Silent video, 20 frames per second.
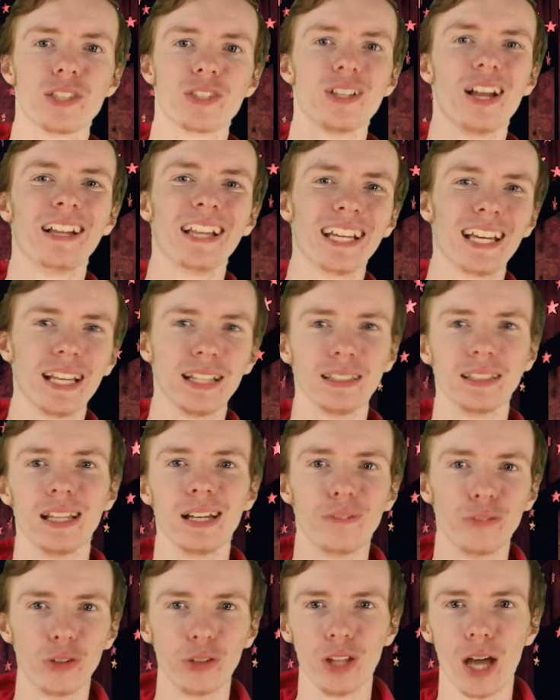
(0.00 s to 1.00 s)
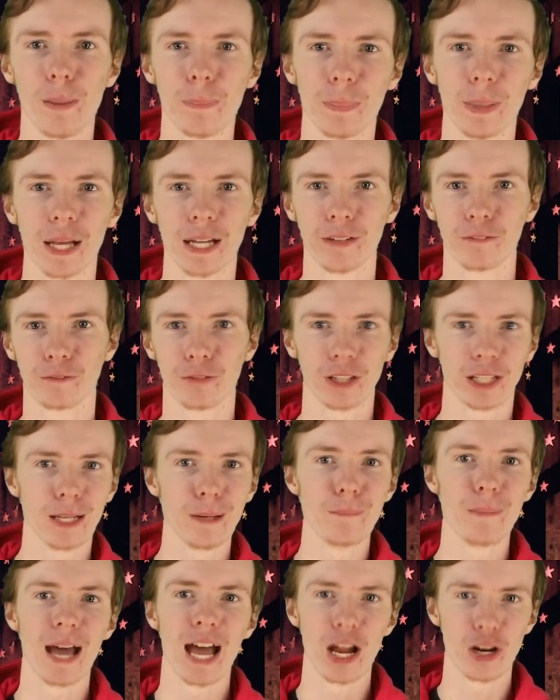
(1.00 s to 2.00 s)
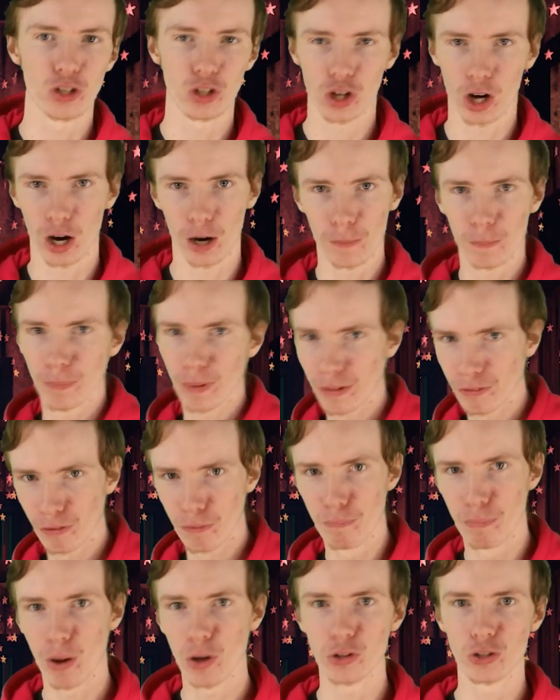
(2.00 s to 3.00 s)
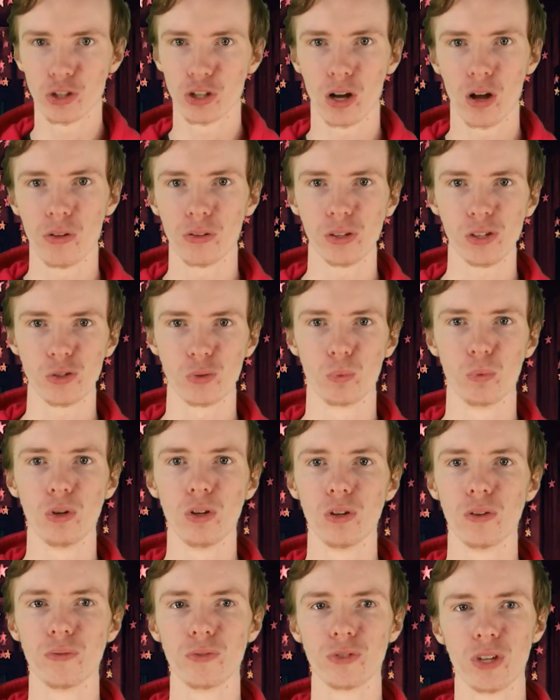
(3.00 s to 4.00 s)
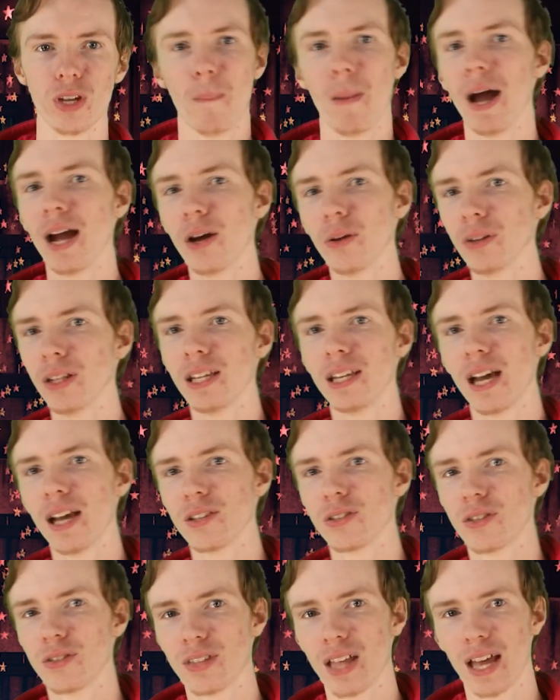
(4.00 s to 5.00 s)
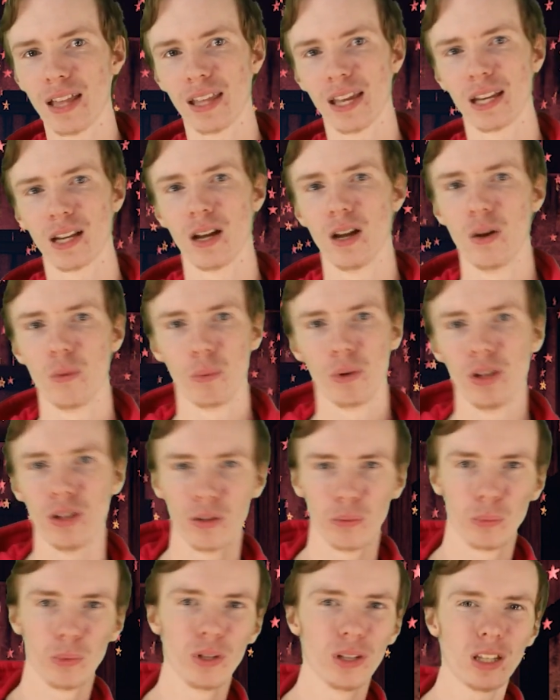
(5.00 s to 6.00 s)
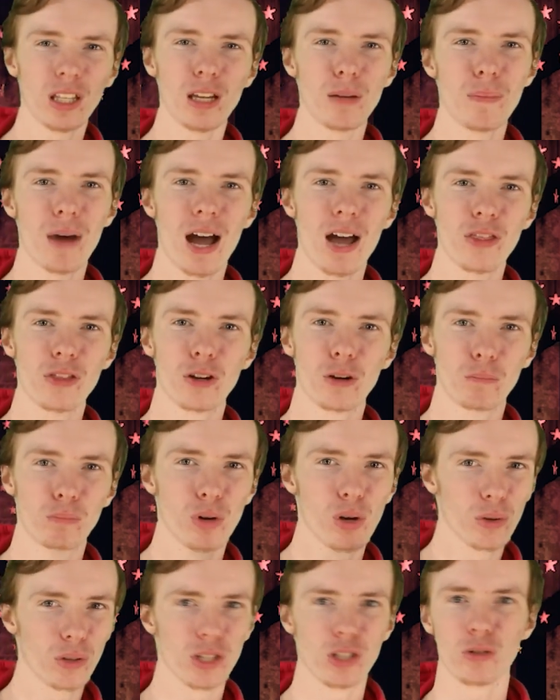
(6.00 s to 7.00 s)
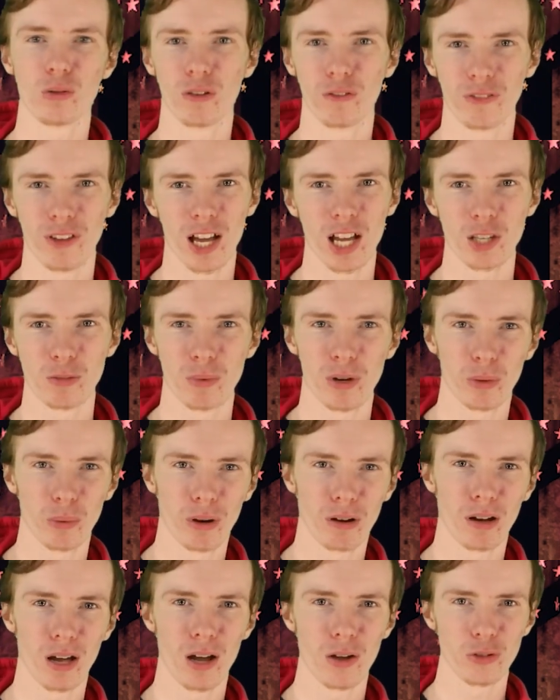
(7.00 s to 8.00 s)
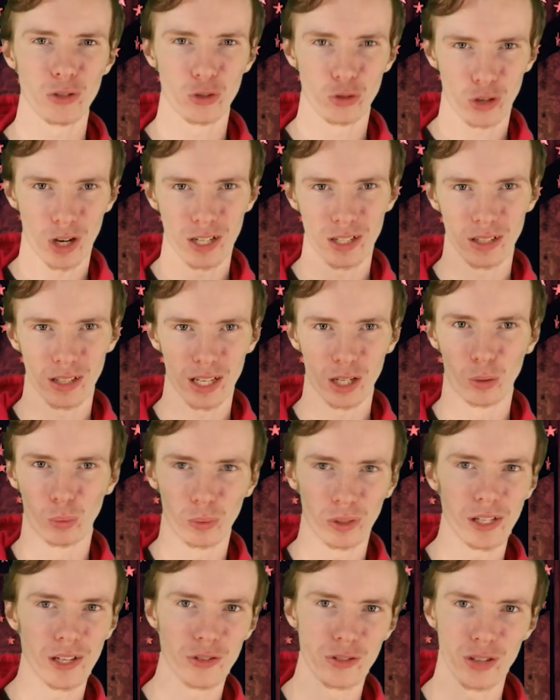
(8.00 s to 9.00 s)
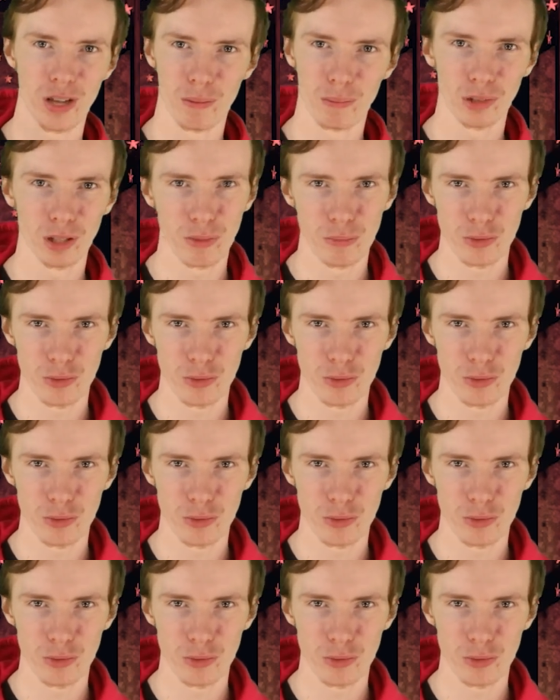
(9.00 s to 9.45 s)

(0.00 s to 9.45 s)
it's not like it leveled up like freaking Magikarp from punching all these wolves. My only guess is that like, William either broke into a Fazbear warehouse and tried to like reassemble